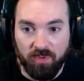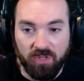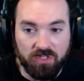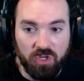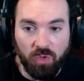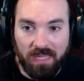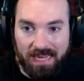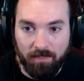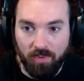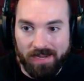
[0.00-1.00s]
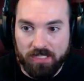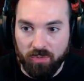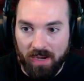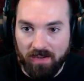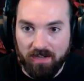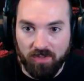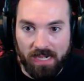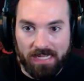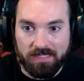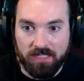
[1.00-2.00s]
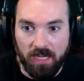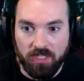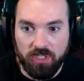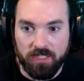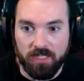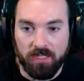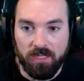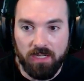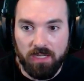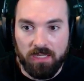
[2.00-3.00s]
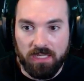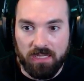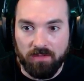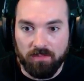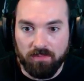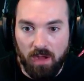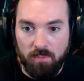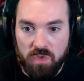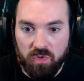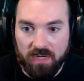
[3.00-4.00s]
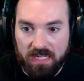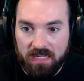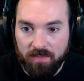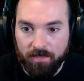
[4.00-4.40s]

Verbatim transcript: There's no lamp rays around here that I can touch to get immunity.